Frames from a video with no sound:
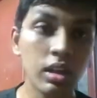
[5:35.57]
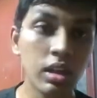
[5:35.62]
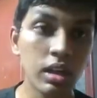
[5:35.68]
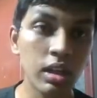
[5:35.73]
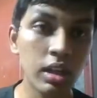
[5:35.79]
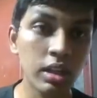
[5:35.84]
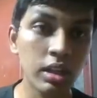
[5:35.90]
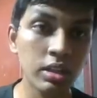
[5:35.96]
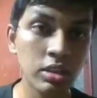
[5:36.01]

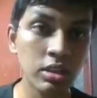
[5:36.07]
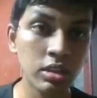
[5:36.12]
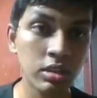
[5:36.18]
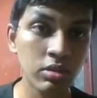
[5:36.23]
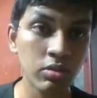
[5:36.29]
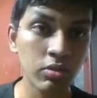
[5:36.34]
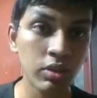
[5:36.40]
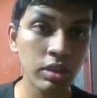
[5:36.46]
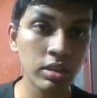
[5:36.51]

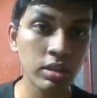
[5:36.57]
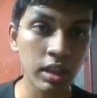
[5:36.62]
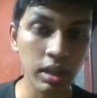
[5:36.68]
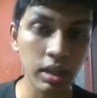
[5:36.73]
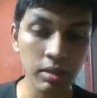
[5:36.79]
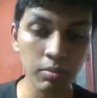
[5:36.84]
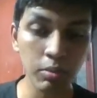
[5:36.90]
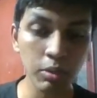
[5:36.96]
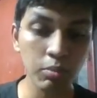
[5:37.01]
Let's fix the
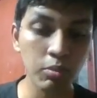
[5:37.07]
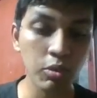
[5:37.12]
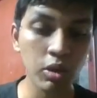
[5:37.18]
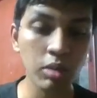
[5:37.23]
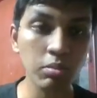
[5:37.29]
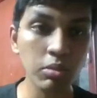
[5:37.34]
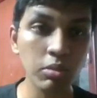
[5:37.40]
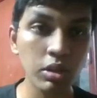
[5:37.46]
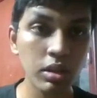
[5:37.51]
input
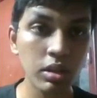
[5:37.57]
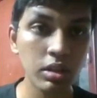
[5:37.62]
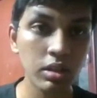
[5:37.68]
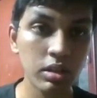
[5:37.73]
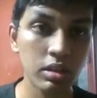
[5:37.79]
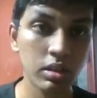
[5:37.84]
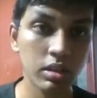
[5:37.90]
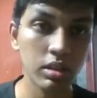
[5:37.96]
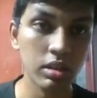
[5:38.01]
prompt.
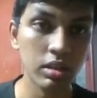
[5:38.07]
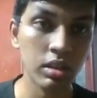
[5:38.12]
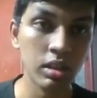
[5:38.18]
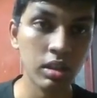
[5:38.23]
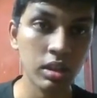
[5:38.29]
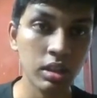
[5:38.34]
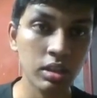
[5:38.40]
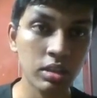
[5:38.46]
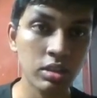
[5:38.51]

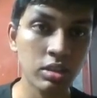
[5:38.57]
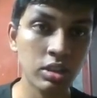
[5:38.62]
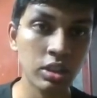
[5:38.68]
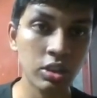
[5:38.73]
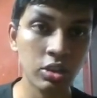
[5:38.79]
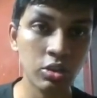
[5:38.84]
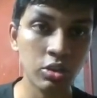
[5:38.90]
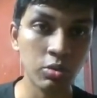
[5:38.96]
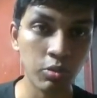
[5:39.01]
Let's change
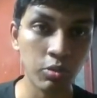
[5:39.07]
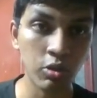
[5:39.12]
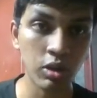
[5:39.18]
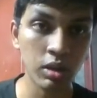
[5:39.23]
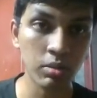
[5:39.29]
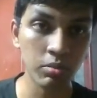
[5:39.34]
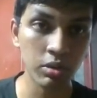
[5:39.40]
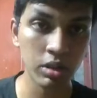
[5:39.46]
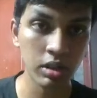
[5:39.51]
it to
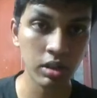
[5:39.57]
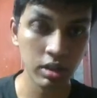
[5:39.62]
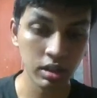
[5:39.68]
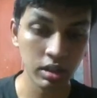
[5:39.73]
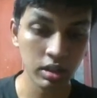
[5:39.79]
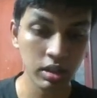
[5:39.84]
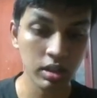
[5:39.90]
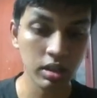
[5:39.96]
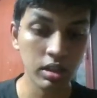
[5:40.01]
prompt
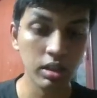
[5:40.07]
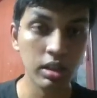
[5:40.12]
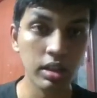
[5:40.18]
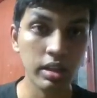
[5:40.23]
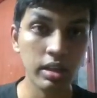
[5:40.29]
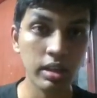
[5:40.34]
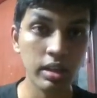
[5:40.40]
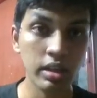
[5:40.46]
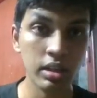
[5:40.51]

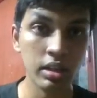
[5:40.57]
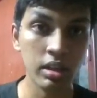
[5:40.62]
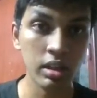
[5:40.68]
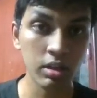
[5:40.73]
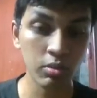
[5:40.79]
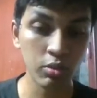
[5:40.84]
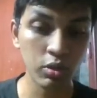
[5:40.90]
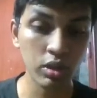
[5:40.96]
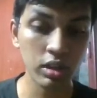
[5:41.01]
enter
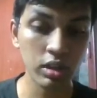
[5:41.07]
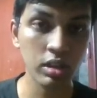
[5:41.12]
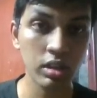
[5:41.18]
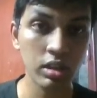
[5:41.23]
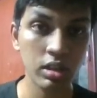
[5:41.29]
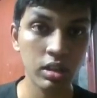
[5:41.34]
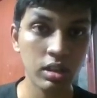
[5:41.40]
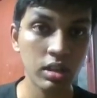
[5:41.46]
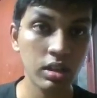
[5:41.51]
num1
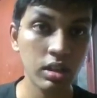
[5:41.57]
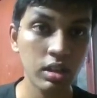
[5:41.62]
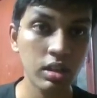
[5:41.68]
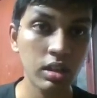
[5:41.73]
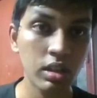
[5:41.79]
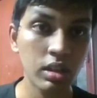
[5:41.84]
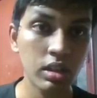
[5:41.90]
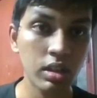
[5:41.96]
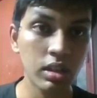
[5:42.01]

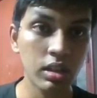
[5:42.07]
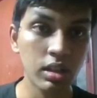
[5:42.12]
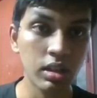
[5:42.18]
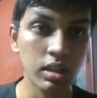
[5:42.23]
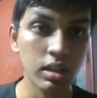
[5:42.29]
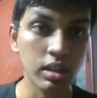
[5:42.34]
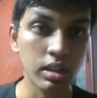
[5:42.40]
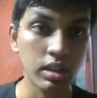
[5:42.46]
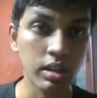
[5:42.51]

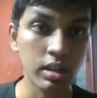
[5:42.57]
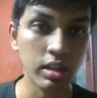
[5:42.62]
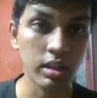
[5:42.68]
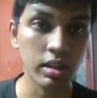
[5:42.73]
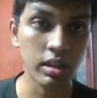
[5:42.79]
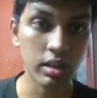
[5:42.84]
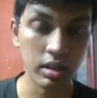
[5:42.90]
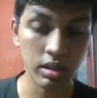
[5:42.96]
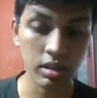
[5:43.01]

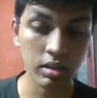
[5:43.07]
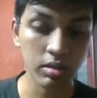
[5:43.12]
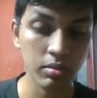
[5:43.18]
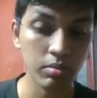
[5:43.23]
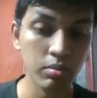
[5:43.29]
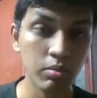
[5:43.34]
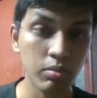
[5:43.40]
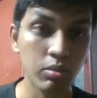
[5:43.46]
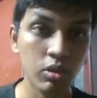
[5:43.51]
and
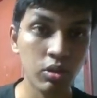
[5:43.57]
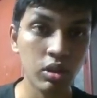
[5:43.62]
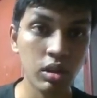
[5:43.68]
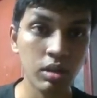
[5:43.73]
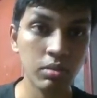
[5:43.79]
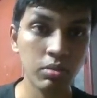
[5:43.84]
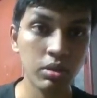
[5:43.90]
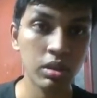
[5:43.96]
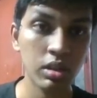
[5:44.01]

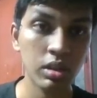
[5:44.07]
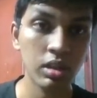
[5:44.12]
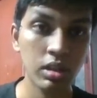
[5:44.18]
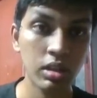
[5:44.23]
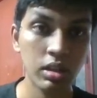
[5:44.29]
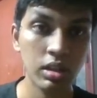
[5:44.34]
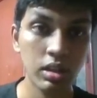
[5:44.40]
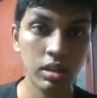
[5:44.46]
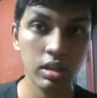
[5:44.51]
prompt
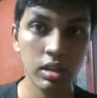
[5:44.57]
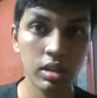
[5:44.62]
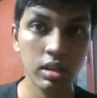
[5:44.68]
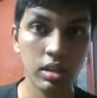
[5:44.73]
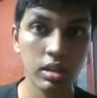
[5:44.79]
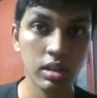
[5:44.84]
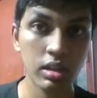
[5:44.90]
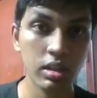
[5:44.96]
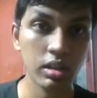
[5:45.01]

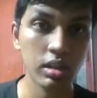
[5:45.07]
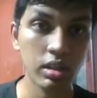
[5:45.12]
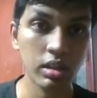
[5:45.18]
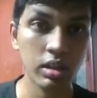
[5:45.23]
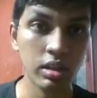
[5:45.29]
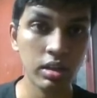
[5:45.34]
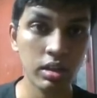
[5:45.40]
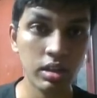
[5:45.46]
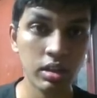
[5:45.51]

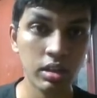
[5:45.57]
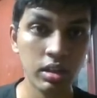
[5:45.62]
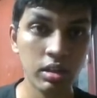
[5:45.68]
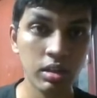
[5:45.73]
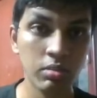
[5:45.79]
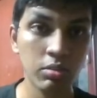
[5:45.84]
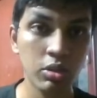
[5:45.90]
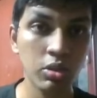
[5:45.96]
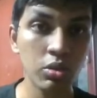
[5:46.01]
enter
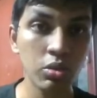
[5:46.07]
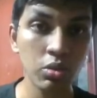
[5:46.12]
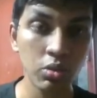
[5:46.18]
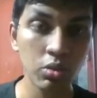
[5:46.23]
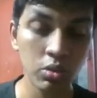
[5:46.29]
num2